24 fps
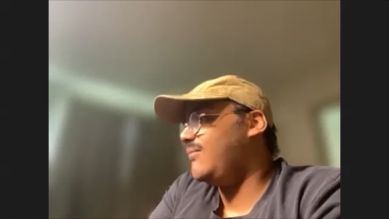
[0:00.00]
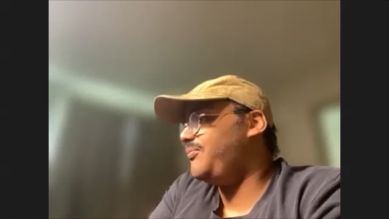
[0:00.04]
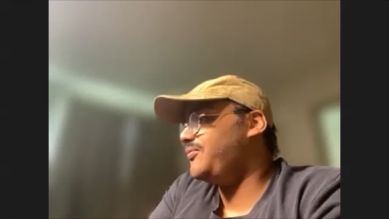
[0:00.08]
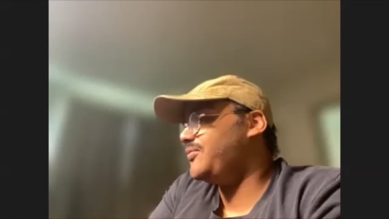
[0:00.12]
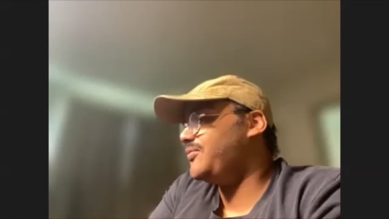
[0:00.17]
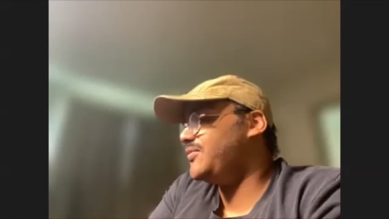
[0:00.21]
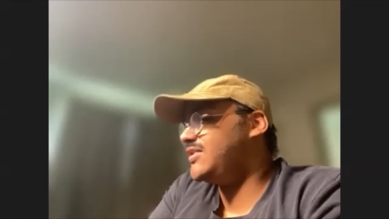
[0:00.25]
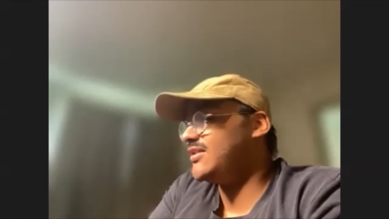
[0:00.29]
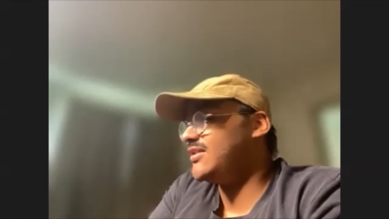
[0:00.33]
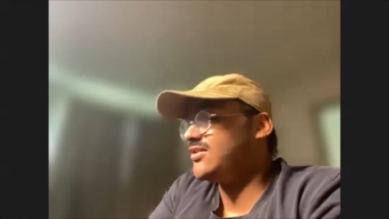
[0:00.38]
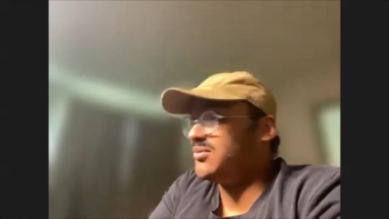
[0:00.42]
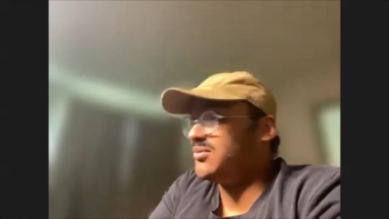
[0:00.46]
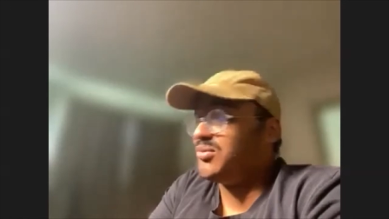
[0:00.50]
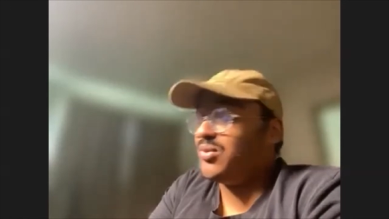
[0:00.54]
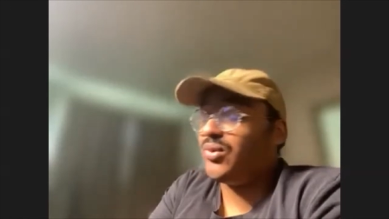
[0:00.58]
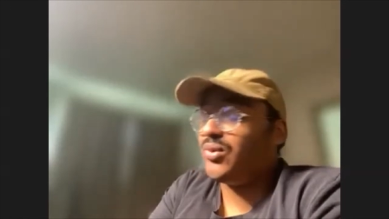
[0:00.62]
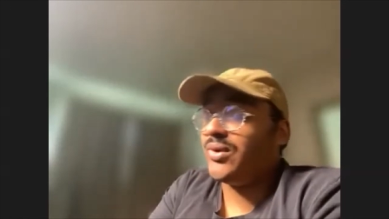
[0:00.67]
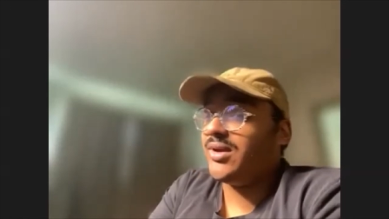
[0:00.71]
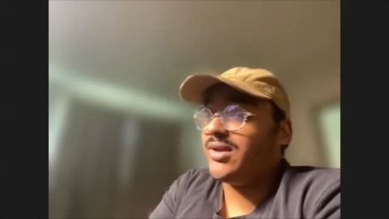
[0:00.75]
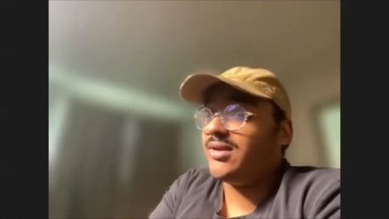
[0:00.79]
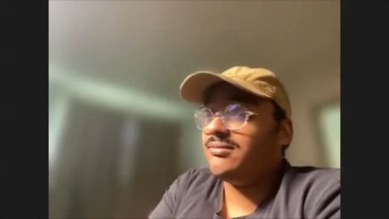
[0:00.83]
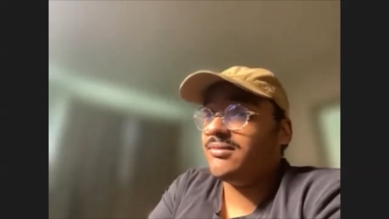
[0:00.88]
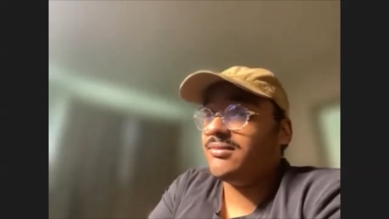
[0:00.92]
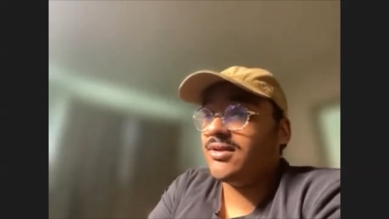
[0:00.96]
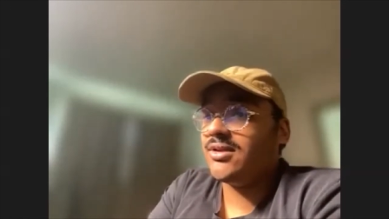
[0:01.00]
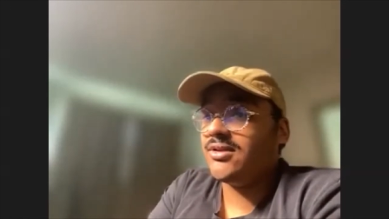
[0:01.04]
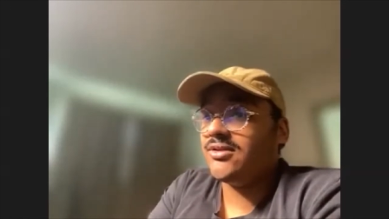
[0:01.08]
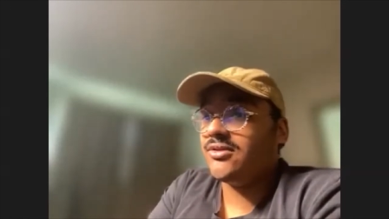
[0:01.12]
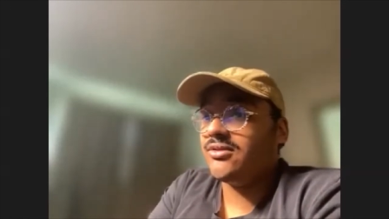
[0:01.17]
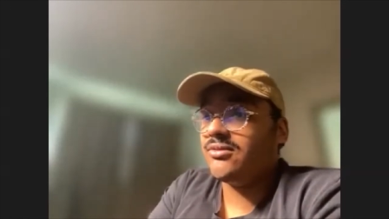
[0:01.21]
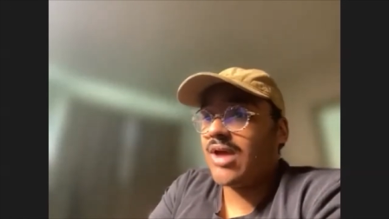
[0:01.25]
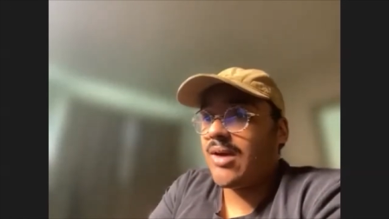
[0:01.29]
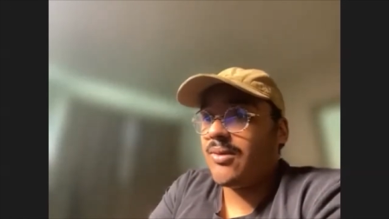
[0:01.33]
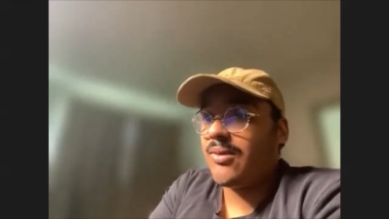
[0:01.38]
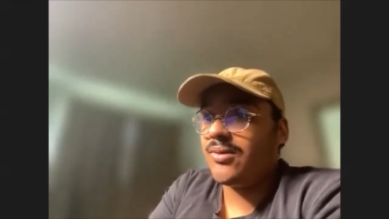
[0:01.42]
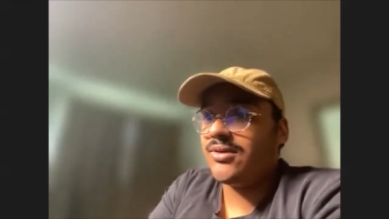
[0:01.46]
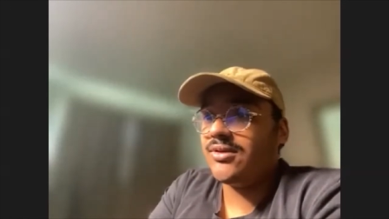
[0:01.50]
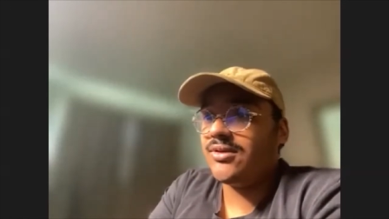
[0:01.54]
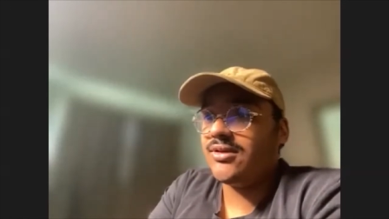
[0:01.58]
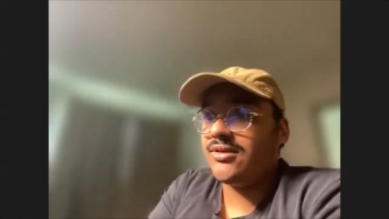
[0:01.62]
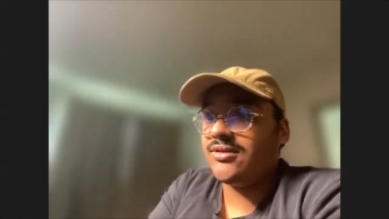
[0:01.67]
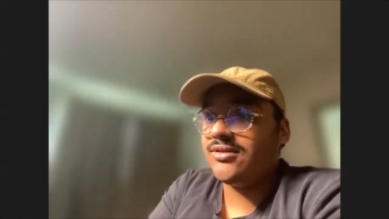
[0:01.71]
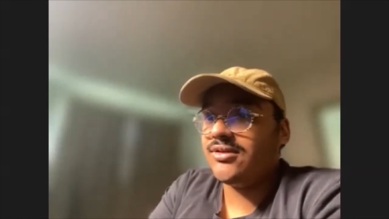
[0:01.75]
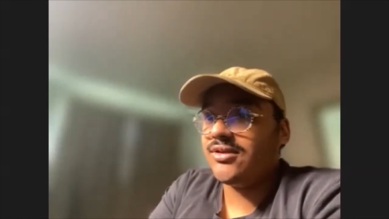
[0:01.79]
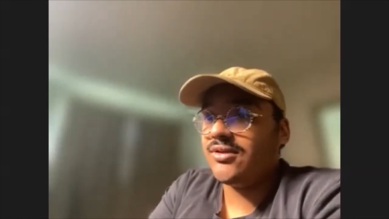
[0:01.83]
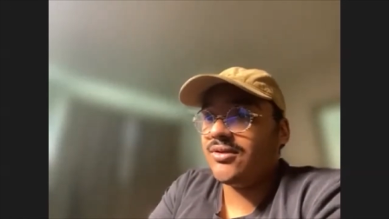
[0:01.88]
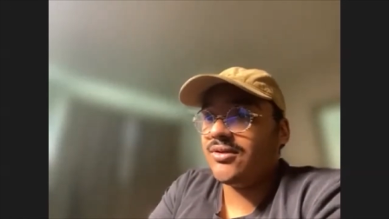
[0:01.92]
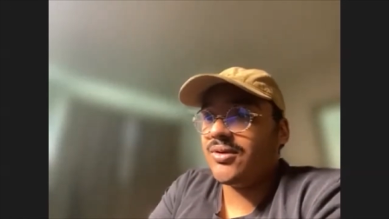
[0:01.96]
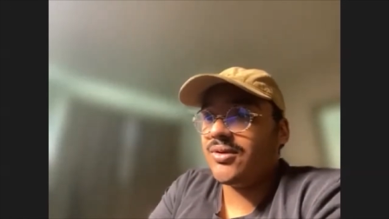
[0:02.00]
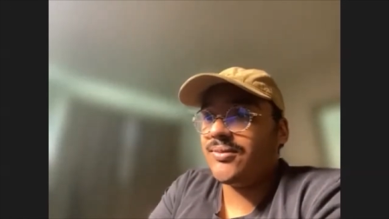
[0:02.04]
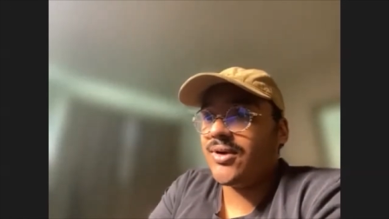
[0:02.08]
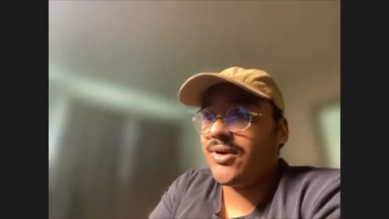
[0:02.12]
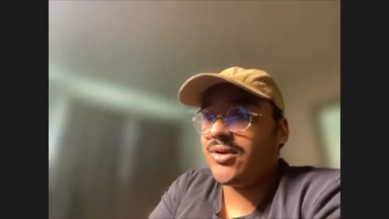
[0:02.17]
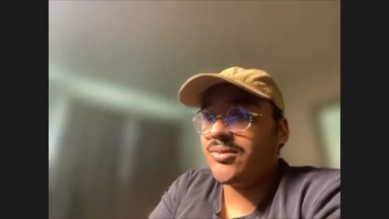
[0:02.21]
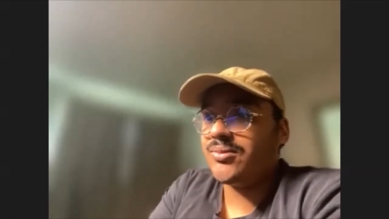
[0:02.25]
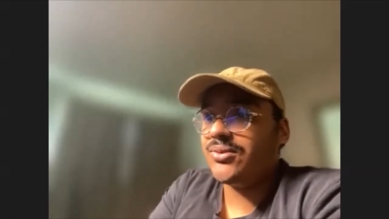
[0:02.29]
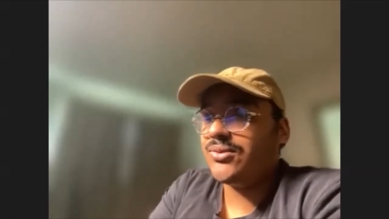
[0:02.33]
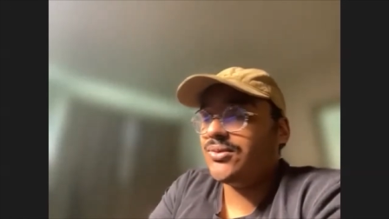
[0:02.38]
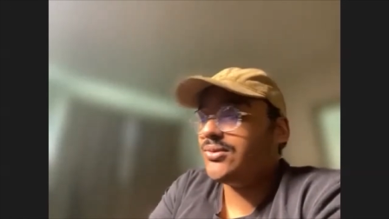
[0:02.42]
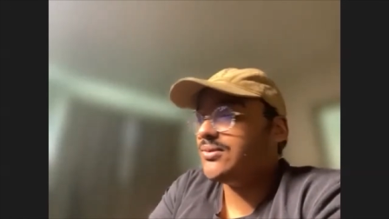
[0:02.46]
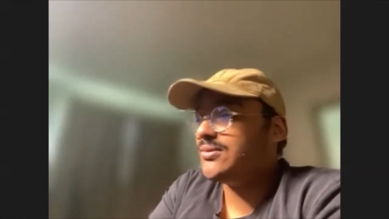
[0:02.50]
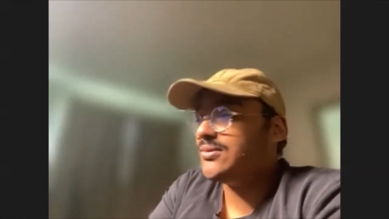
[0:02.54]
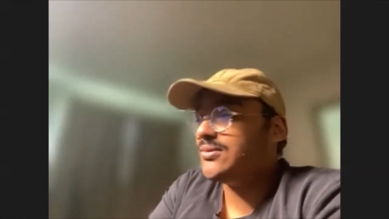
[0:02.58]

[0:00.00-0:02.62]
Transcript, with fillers: disappoint is I would consider a rug pull.